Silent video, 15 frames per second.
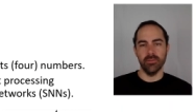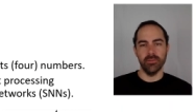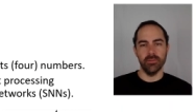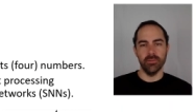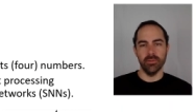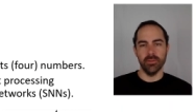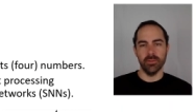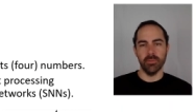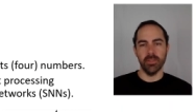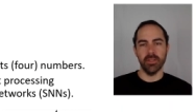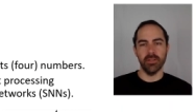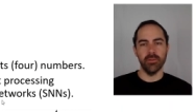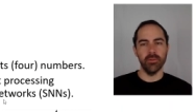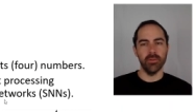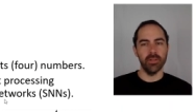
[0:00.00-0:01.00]
or
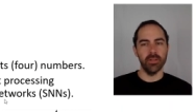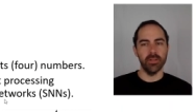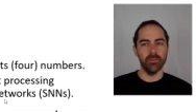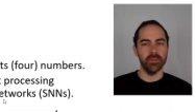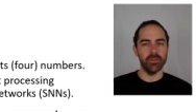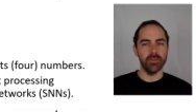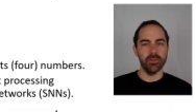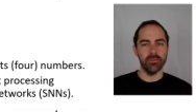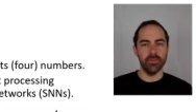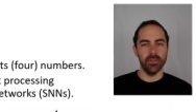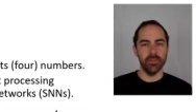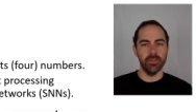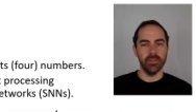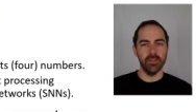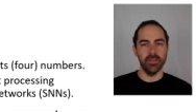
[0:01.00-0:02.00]
spiking neural networks
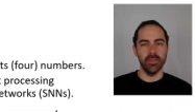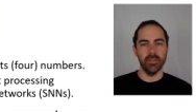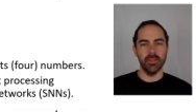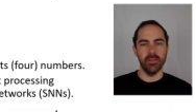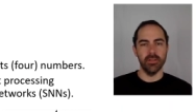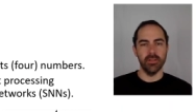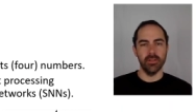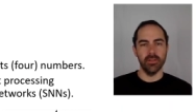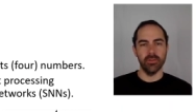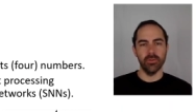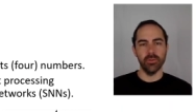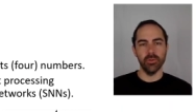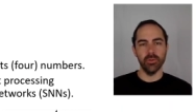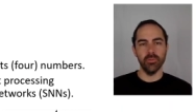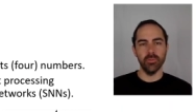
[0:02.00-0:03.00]
right and they
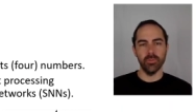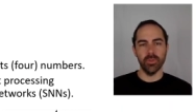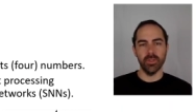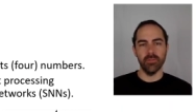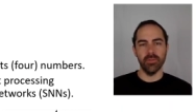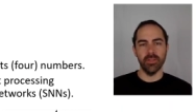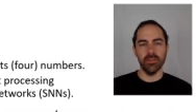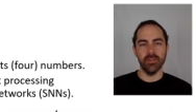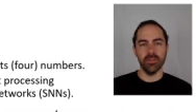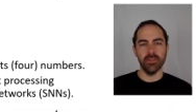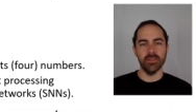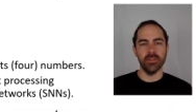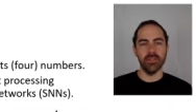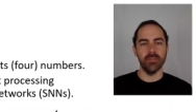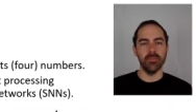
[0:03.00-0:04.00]
consume one event at
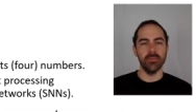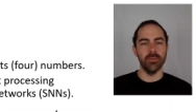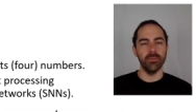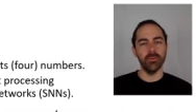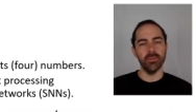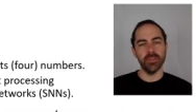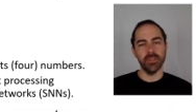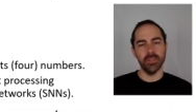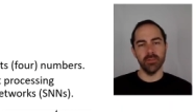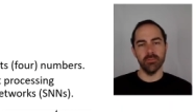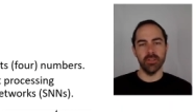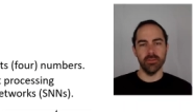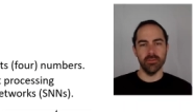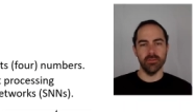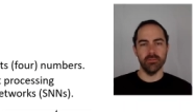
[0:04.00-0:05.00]
a time we will see
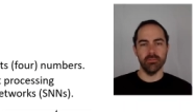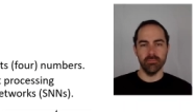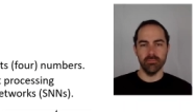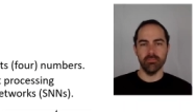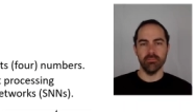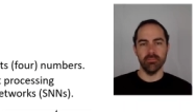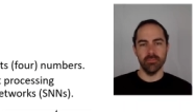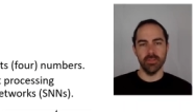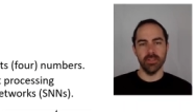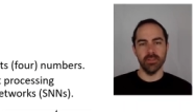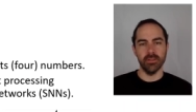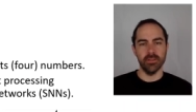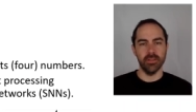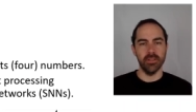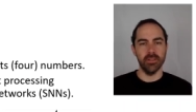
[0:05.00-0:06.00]
about
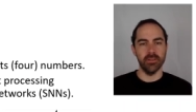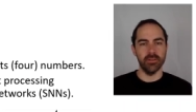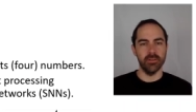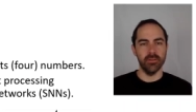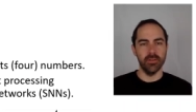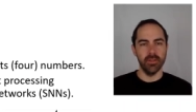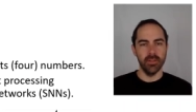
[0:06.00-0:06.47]
this later